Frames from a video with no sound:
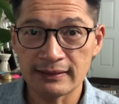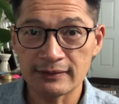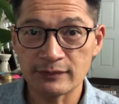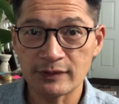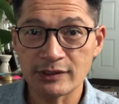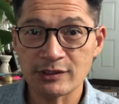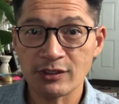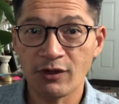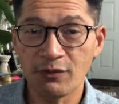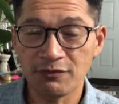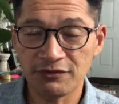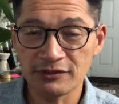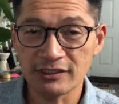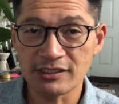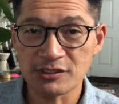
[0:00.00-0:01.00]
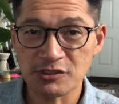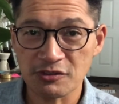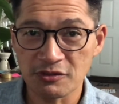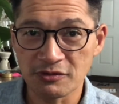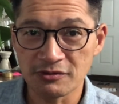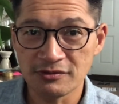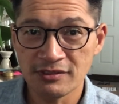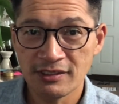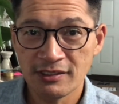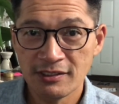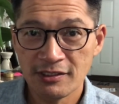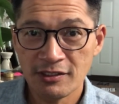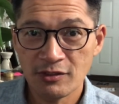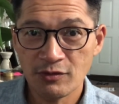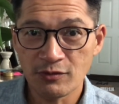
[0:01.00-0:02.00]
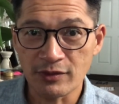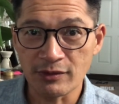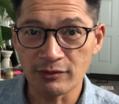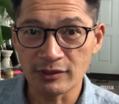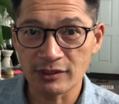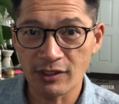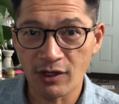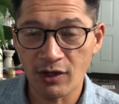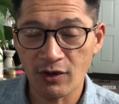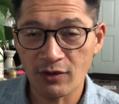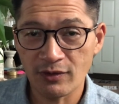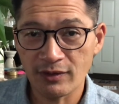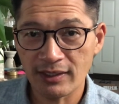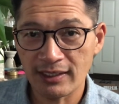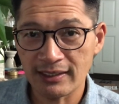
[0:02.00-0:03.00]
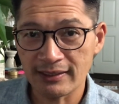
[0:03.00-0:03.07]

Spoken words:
which hopefully soon we will go